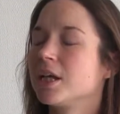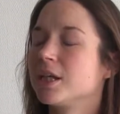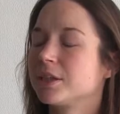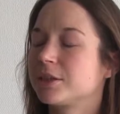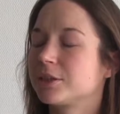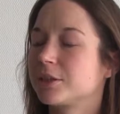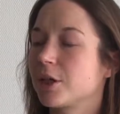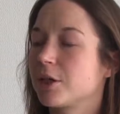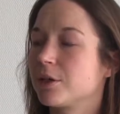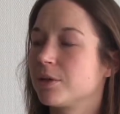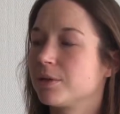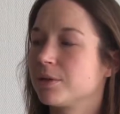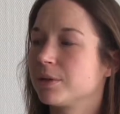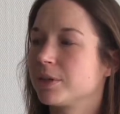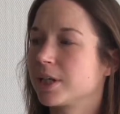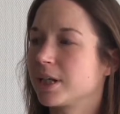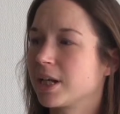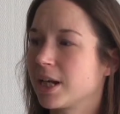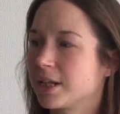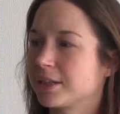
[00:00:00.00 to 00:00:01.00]
So
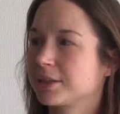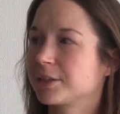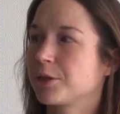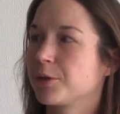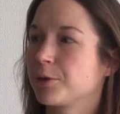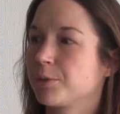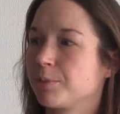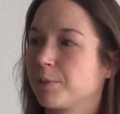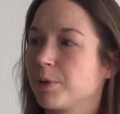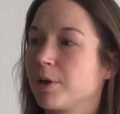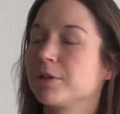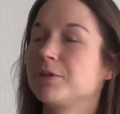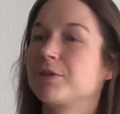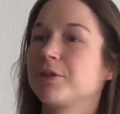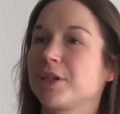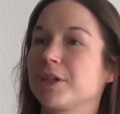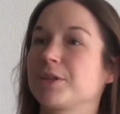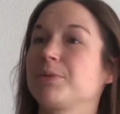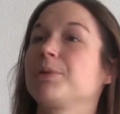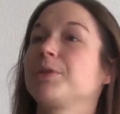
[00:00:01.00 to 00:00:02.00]
the Glasgow
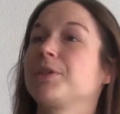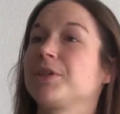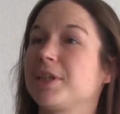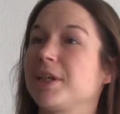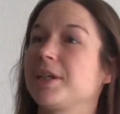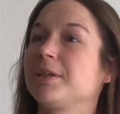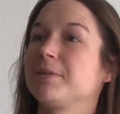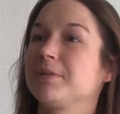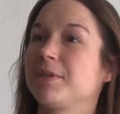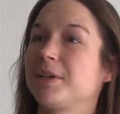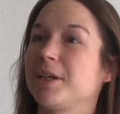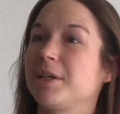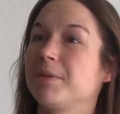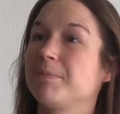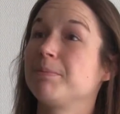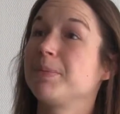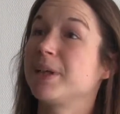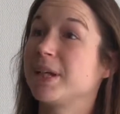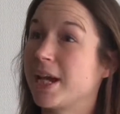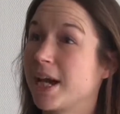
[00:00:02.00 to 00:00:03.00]
project, which
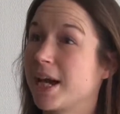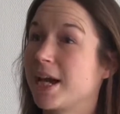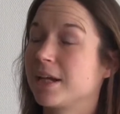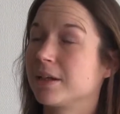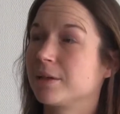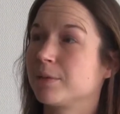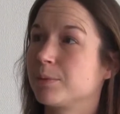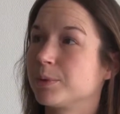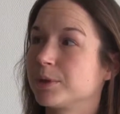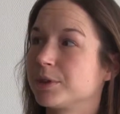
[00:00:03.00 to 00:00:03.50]
then began,